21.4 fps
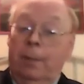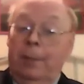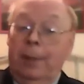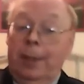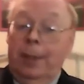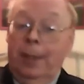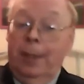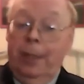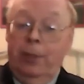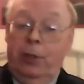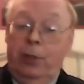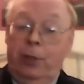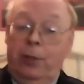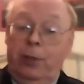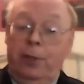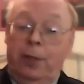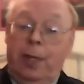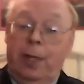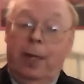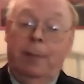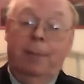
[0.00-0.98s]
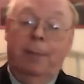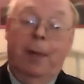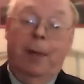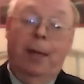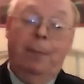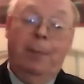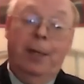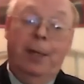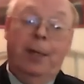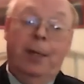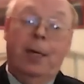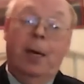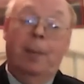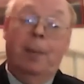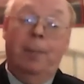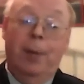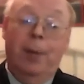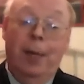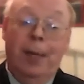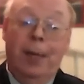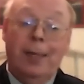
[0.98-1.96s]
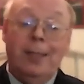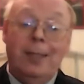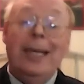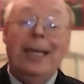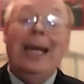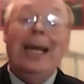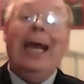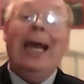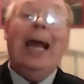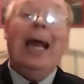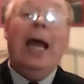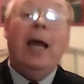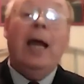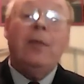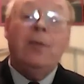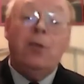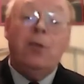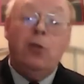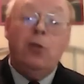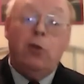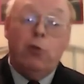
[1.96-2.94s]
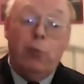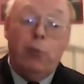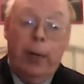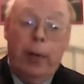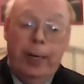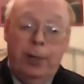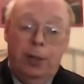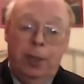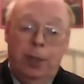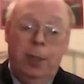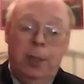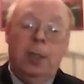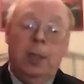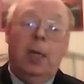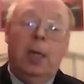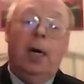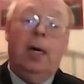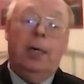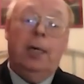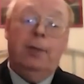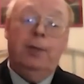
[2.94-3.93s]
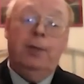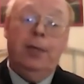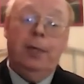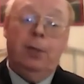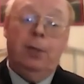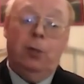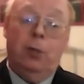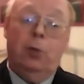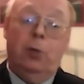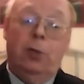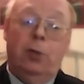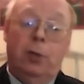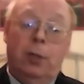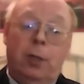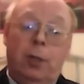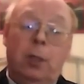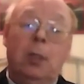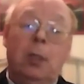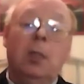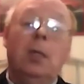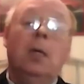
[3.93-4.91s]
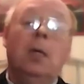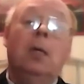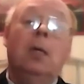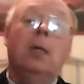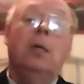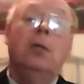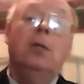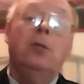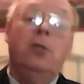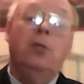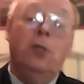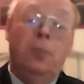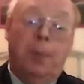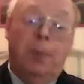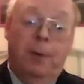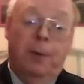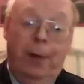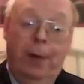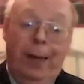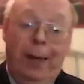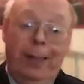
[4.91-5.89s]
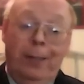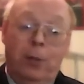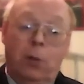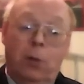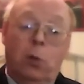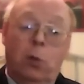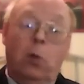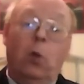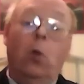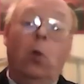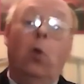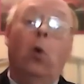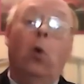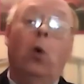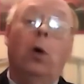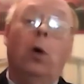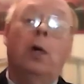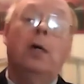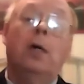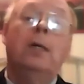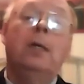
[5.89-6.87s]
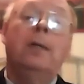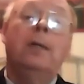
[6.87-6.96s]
issues that might be complex at the direction of his or her supervisor, or